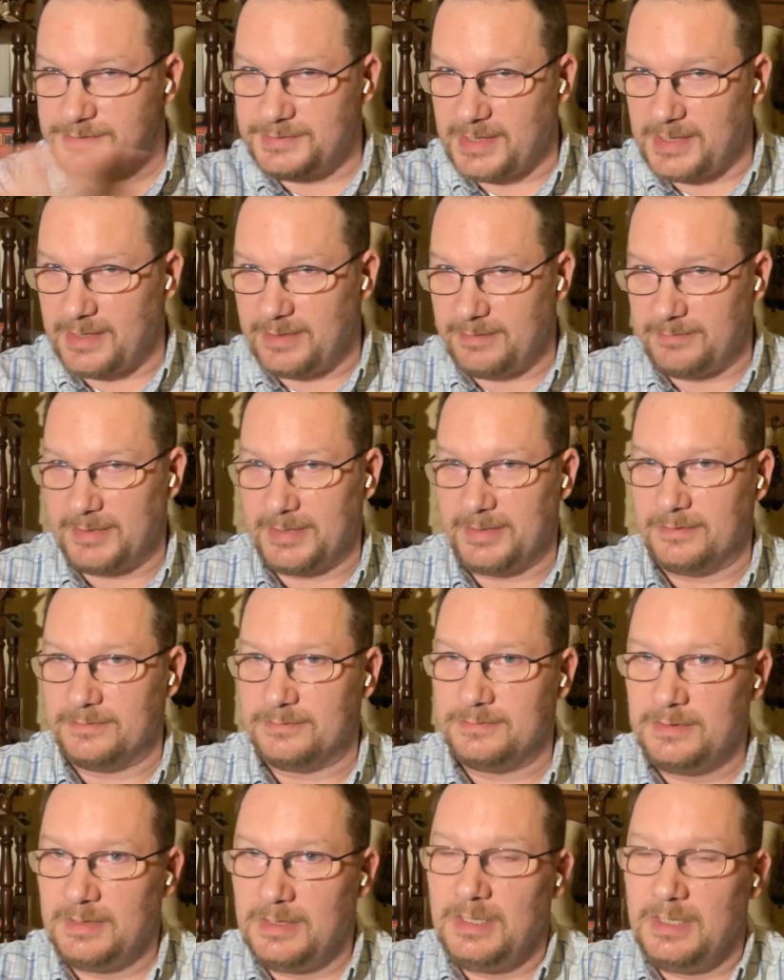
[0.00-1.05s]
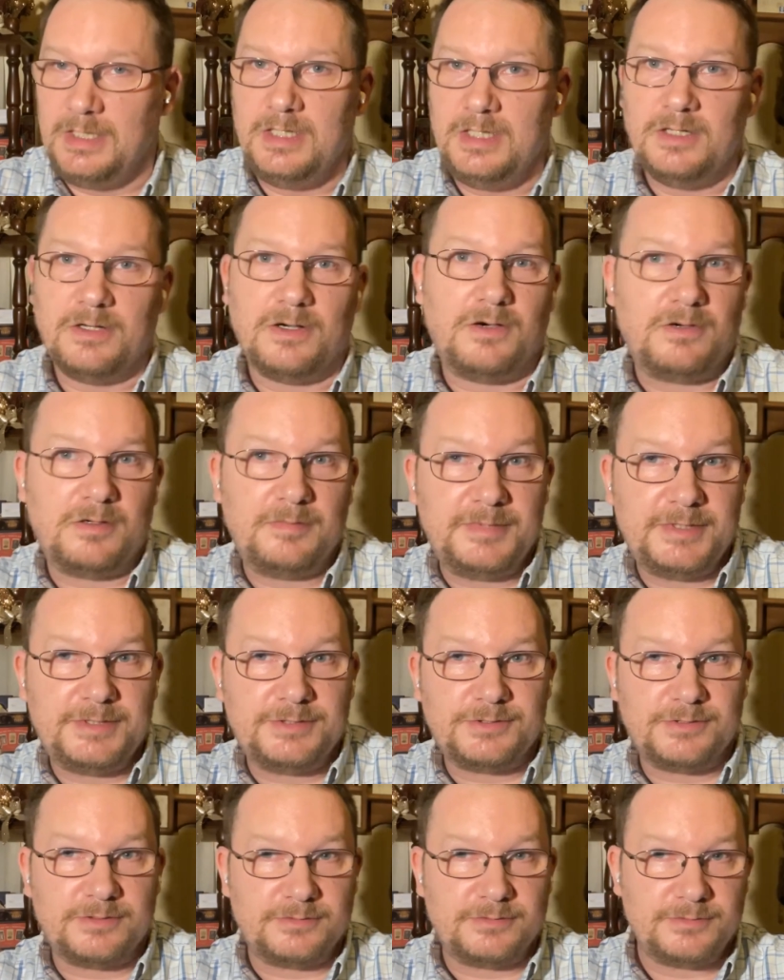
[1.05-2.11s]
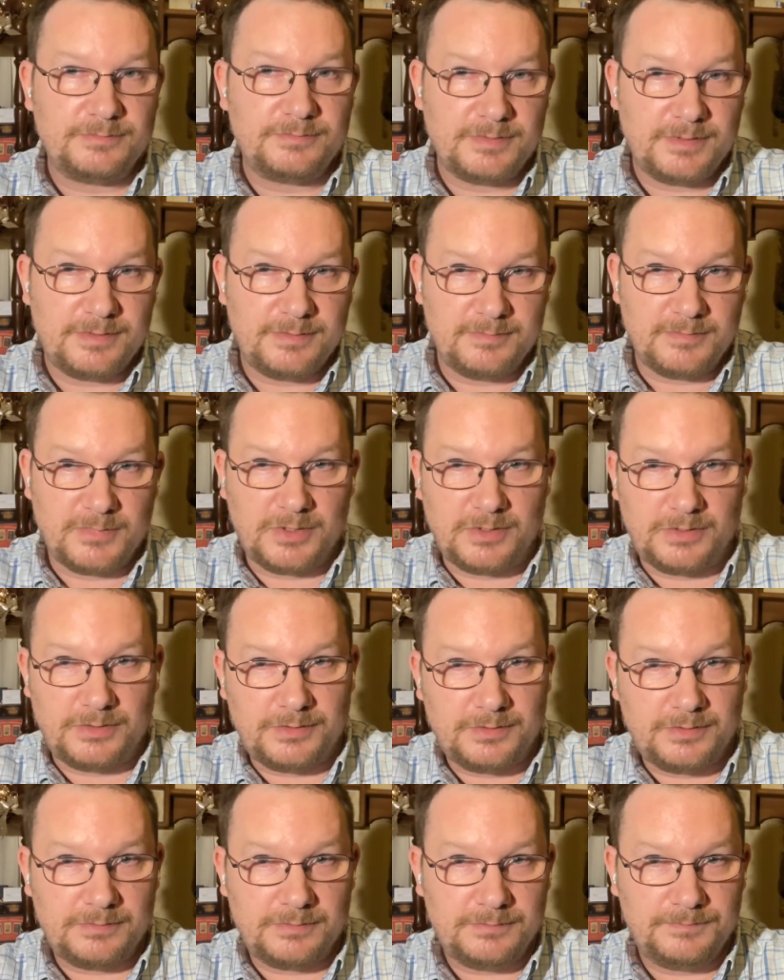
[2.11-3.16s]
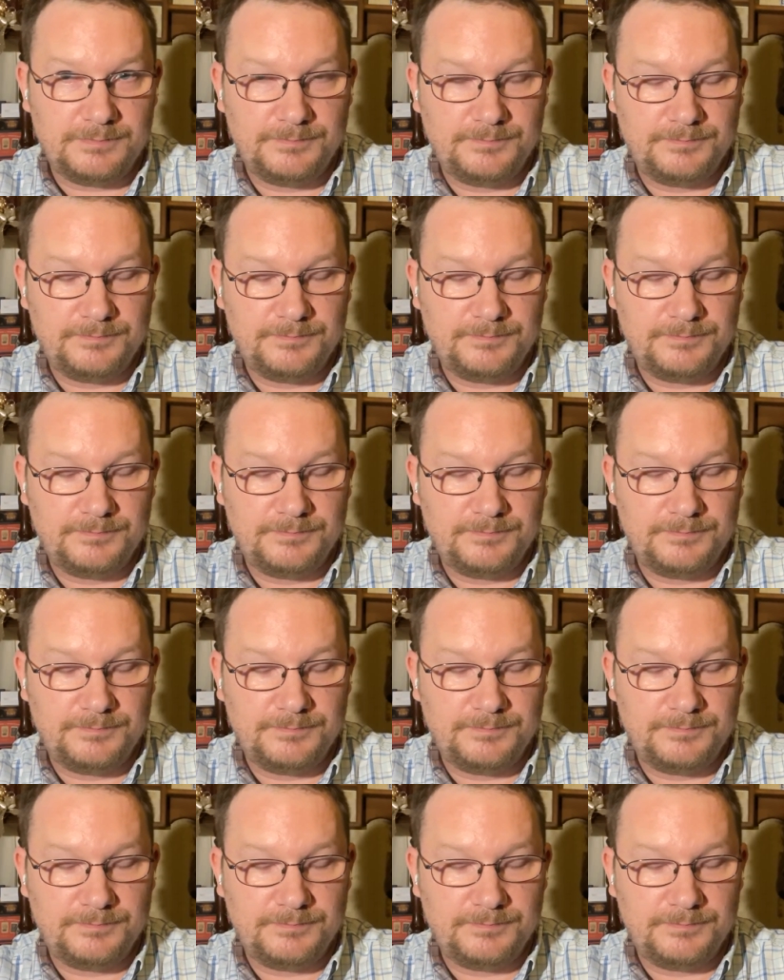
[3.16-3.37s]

/ Daybell are being charged with a murder.